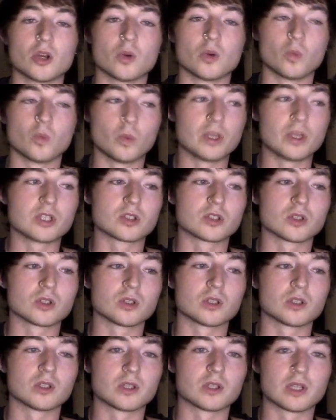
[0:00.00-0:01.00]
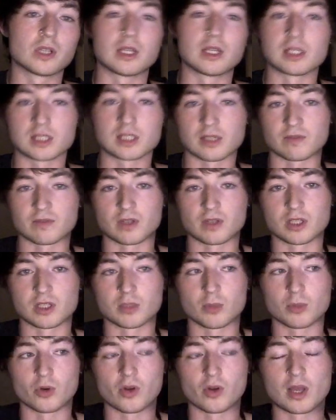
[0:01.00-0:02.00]
which is definitely
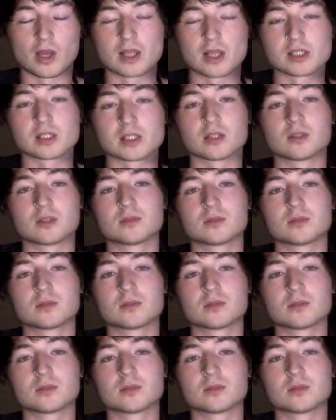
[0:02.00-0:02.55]
demoralising.